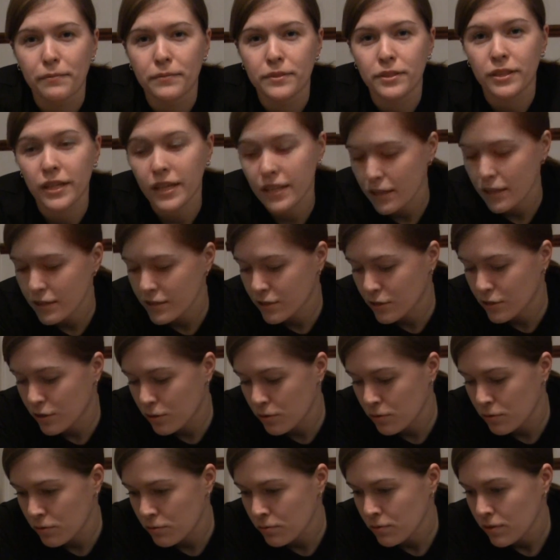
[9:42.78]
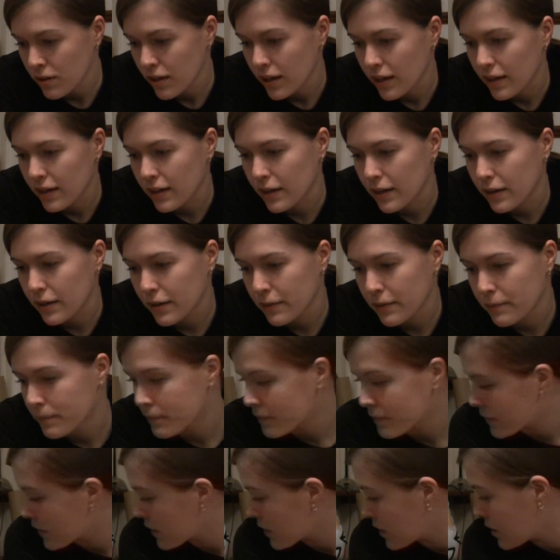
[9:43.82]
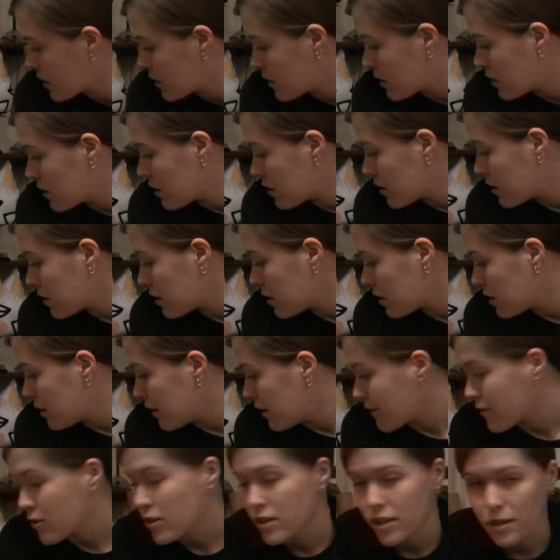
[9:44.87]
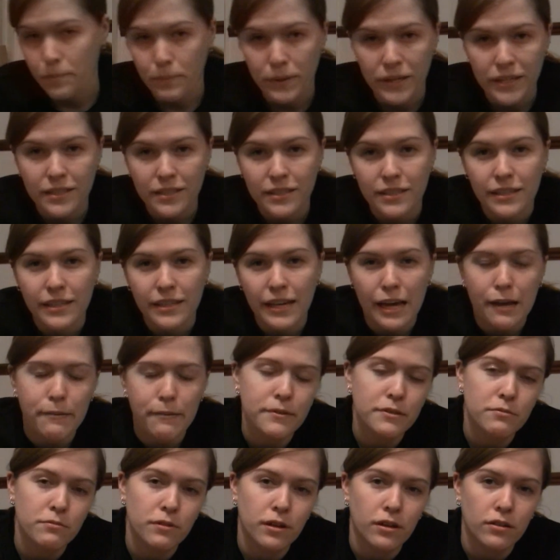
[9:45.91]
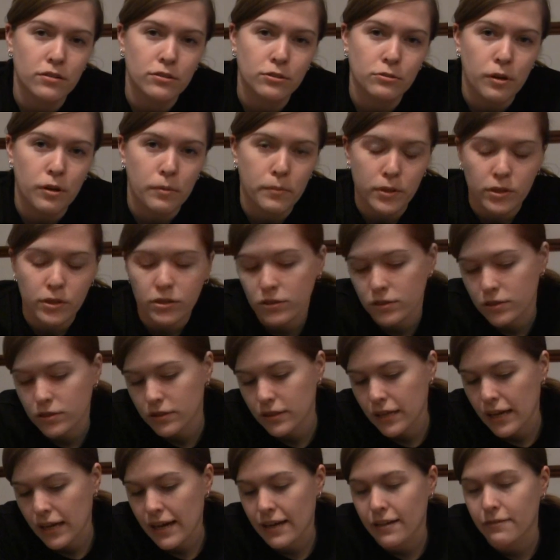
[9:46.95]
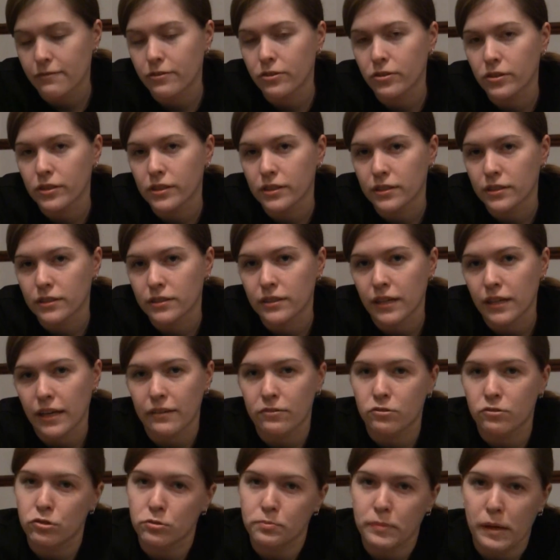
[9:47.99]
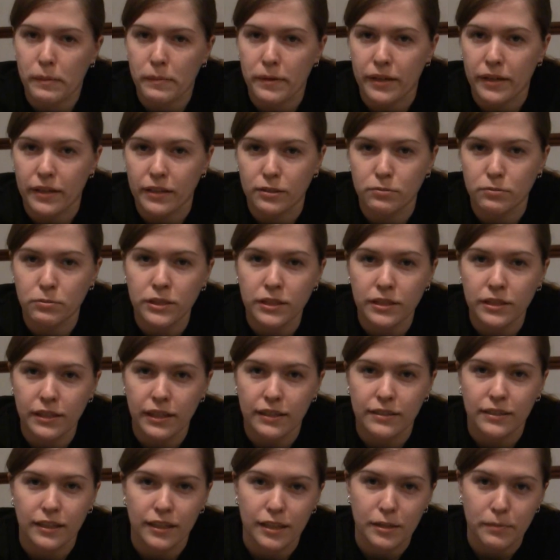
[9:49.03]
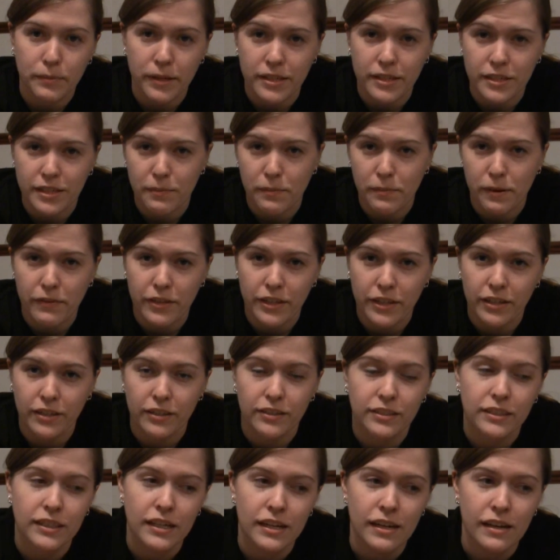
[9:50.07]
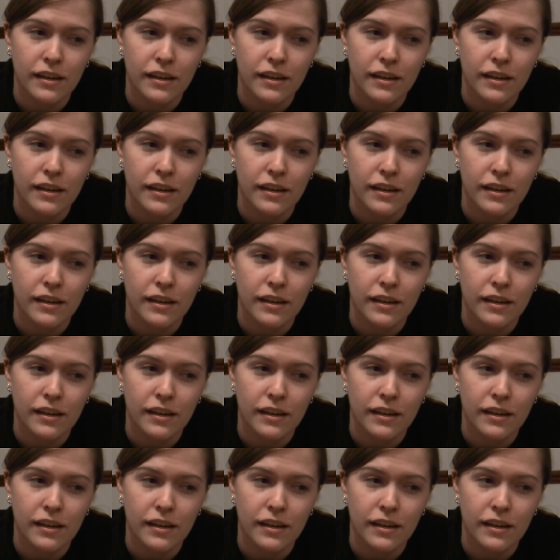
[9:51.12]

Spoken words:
So yeah, that's cool. I've got another PC game as well to unbox and a few others, and of course Batman this week, as I keep mentioning in my videos.